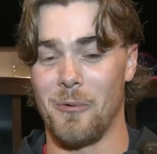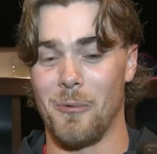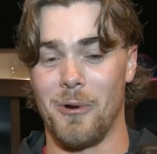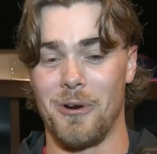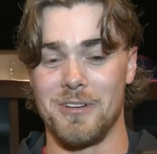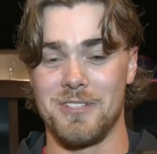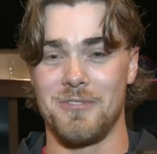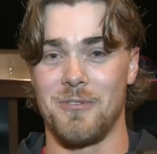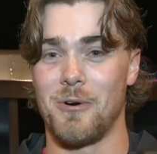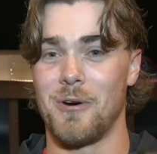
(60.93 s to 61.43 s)

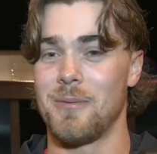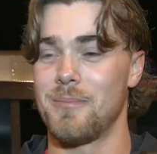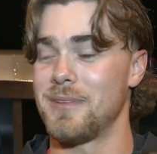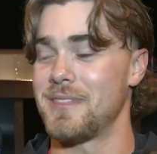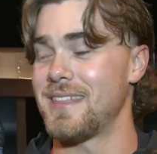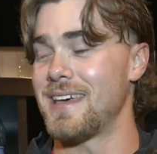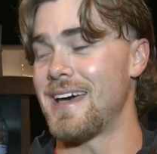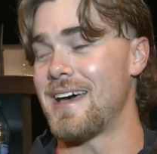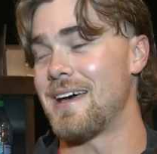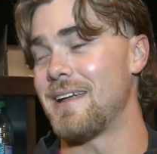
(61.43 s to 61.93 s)
words for it but
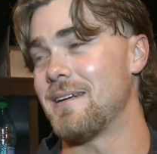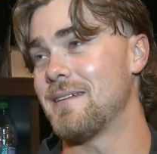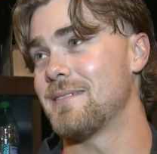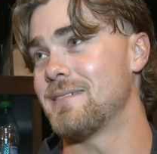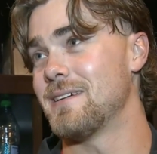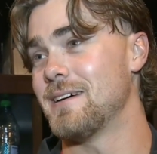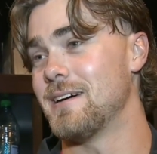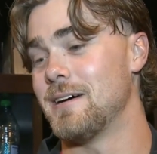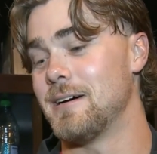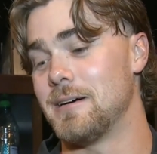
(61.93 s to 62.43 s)
that.
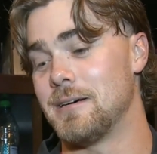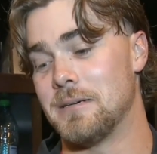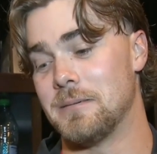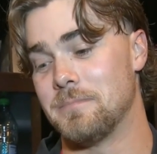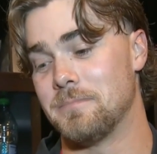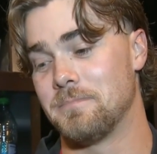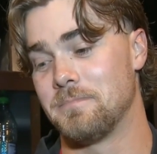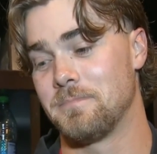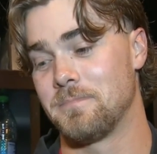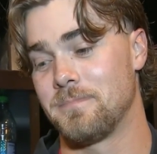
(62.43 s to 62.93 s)

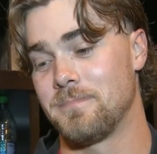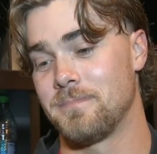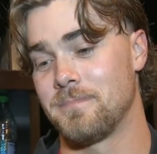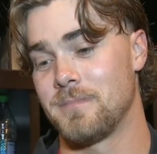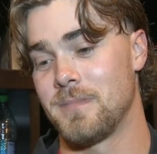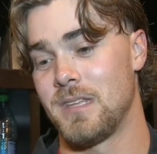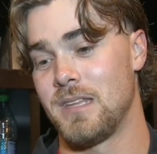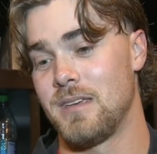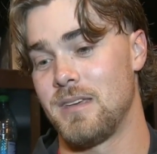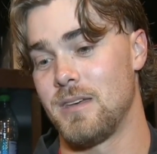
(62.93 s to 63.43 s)

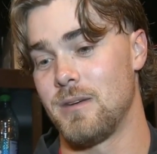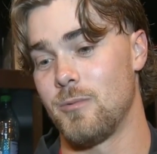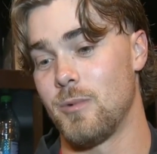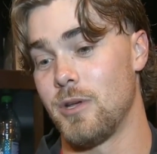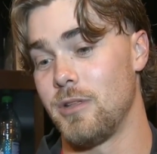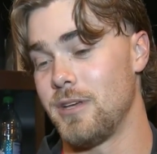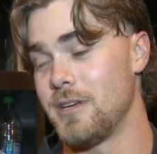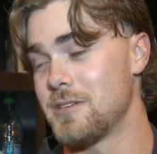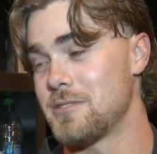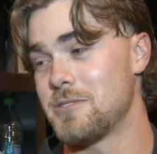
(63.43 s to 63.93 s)
It
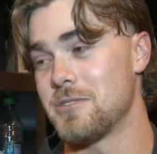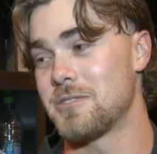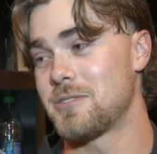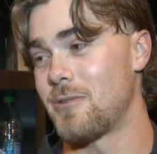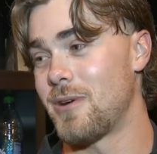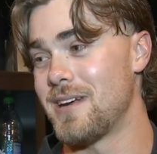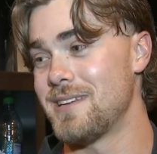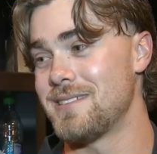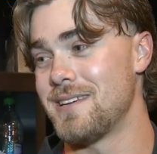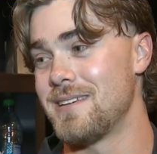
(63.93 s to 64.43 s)
really is just
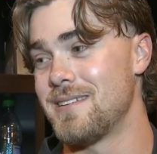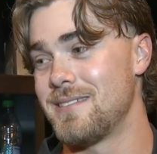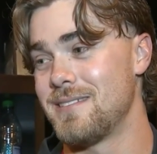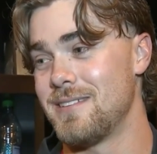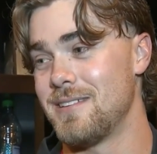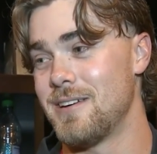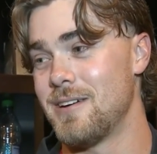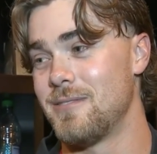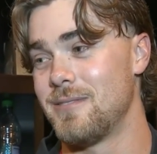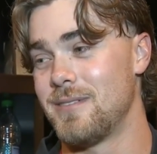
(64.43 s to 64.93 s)
crazy, you know.